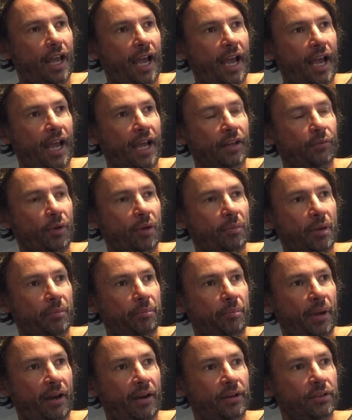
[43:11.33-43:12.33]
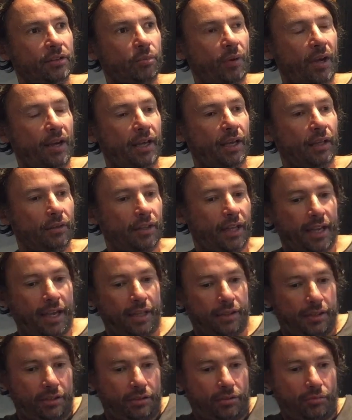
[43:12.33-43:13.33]
and when my parents went out, they
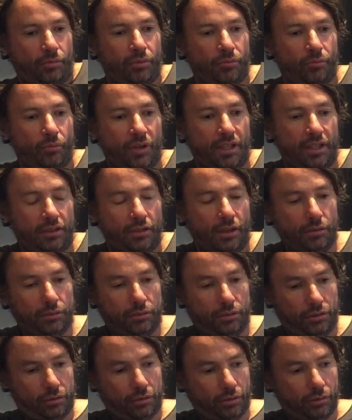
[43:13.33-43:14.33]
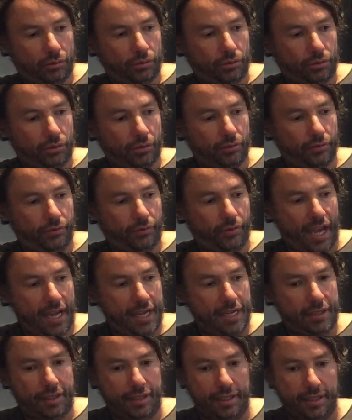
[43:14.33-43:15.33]
had this one of these old school sort of
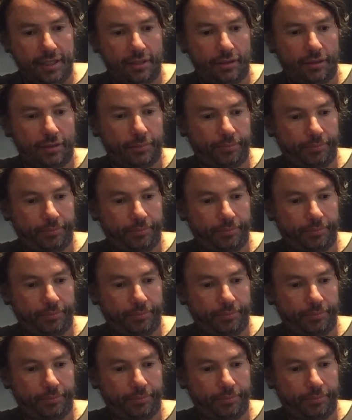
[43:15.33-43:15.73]
80s